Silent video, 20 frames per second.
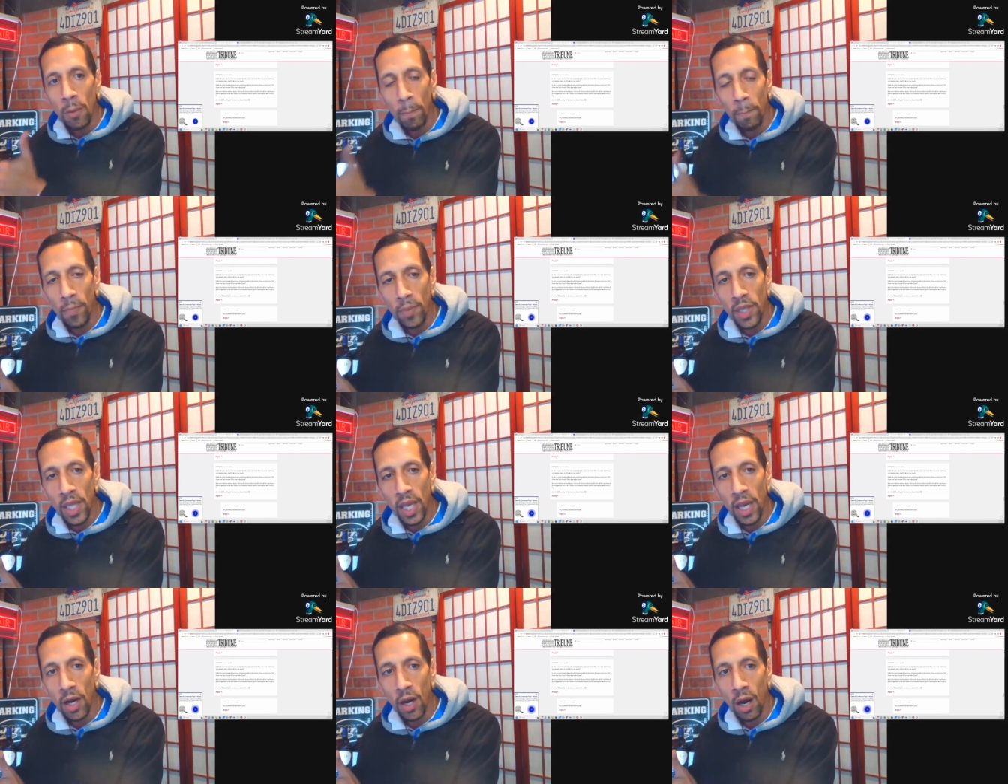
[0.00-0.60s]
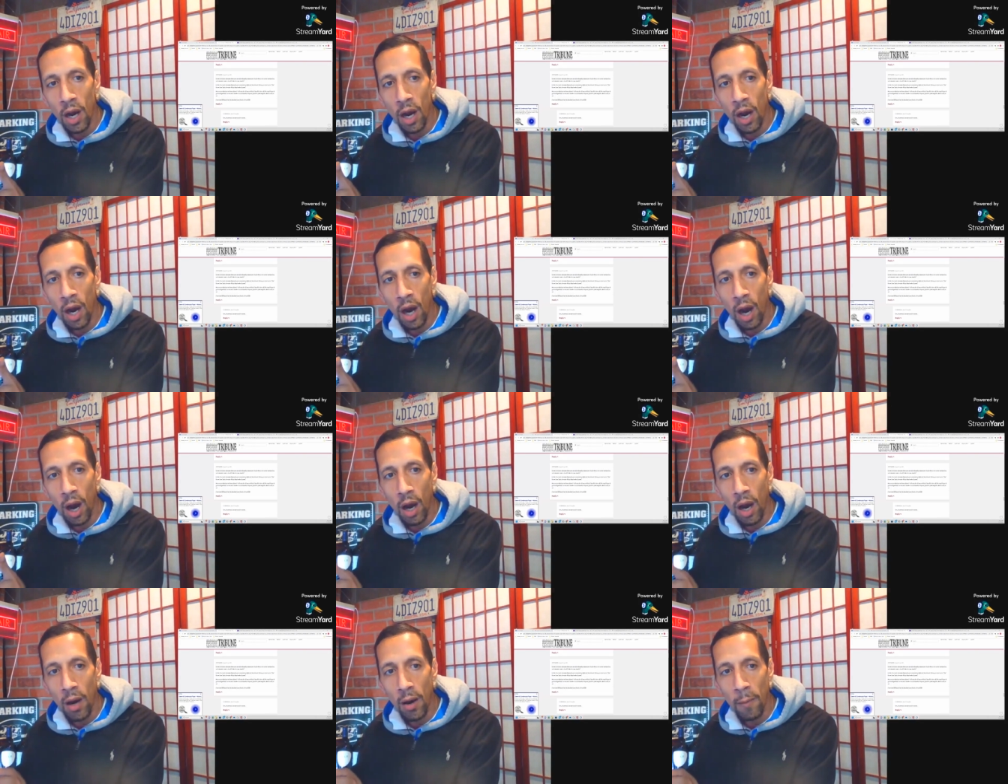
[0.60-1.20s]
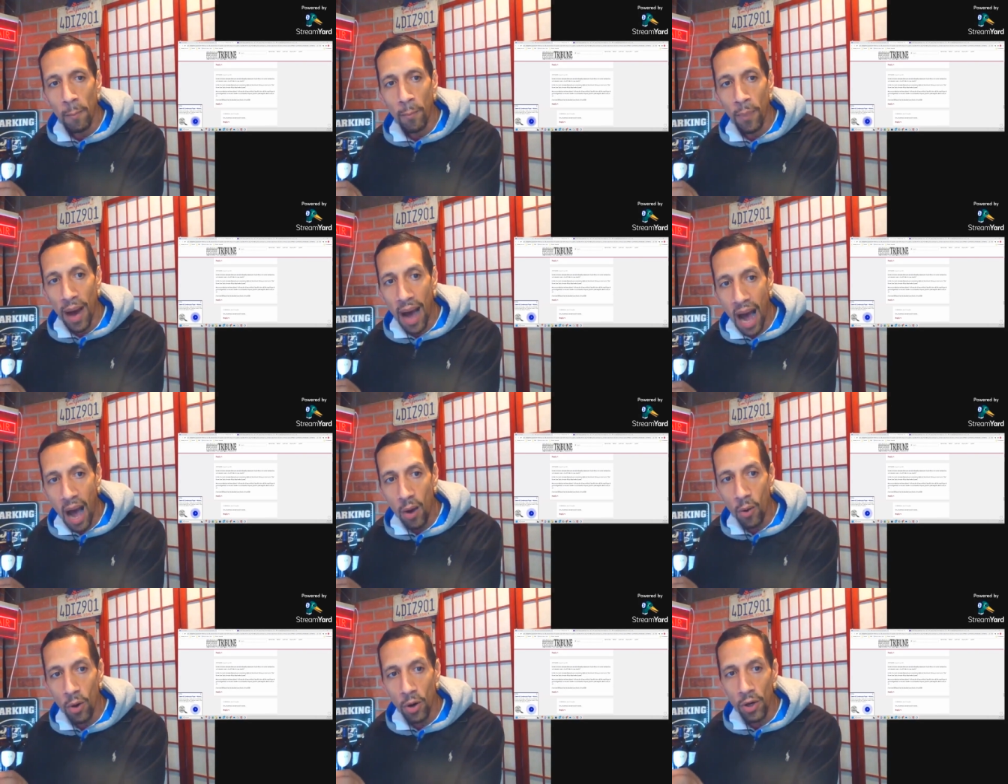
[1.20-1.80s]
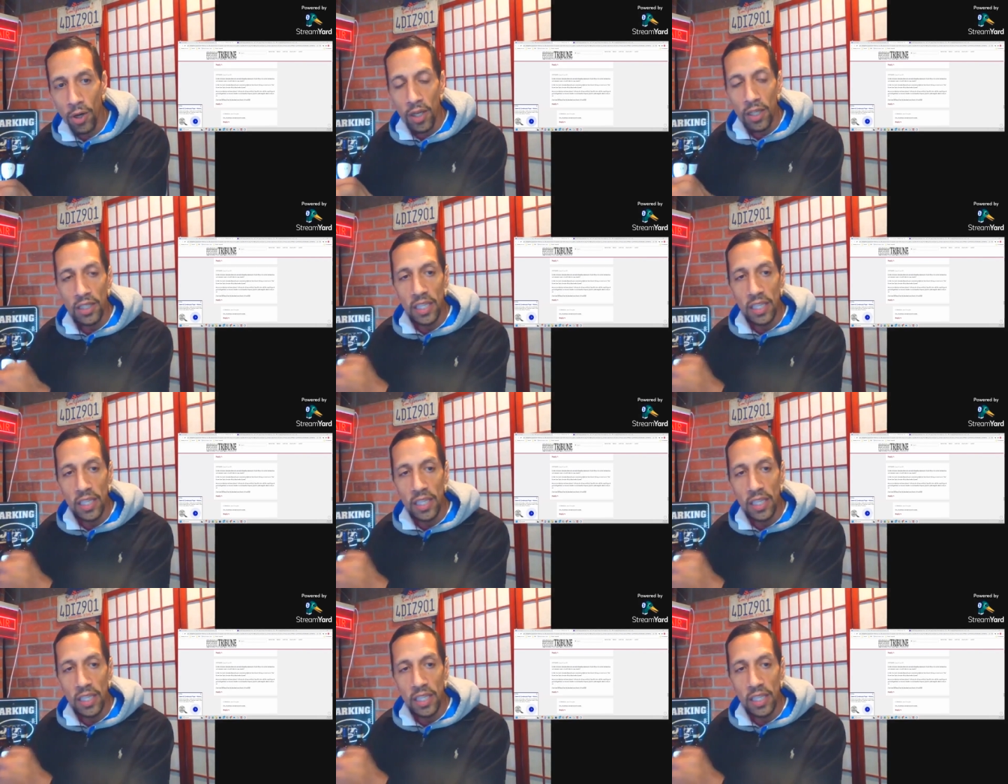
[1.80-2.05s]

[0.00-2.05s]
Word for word: their uh, uh, uh, power,